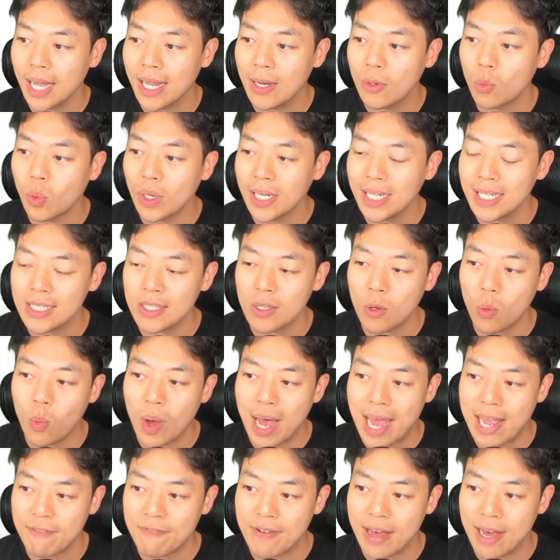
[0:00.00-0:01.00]
And what is the
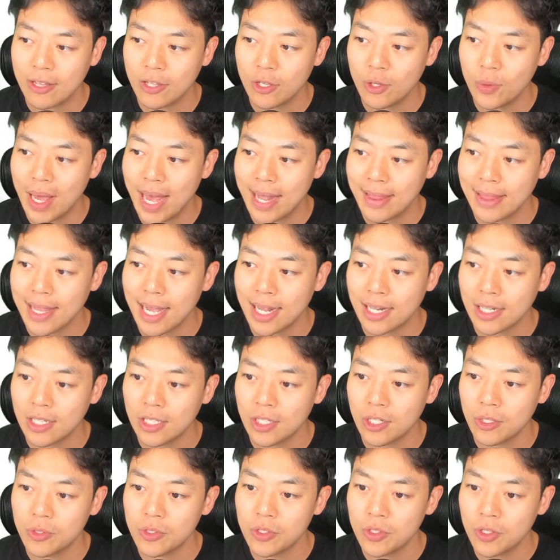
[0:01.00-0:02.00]
y value at that
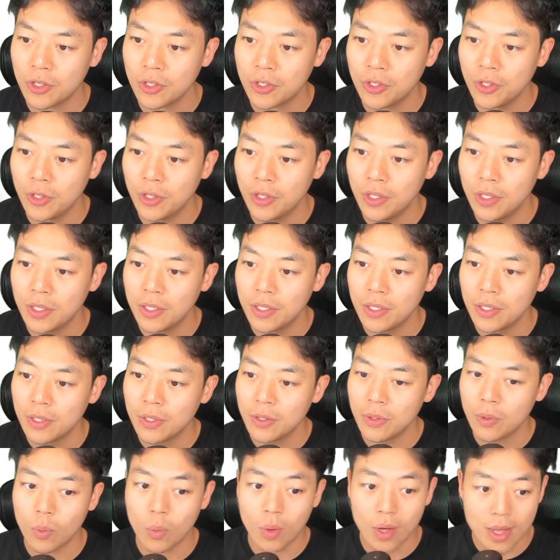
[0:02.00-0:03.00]
closed circle?
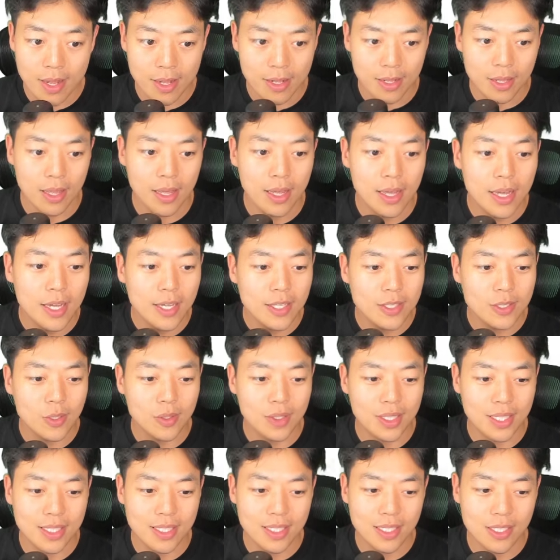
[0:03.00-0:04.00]
1. So
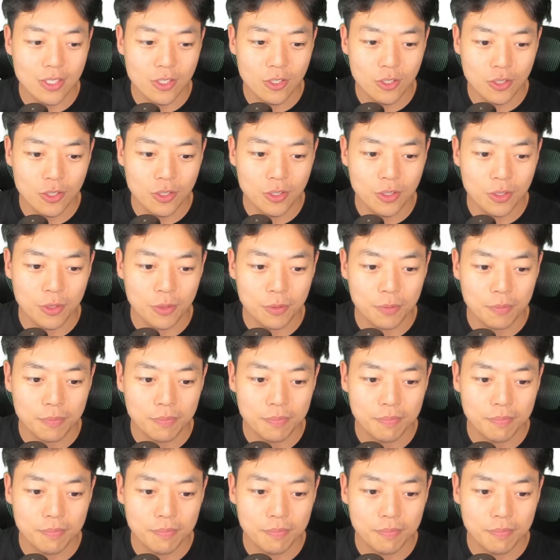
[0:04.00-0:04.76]
this is true.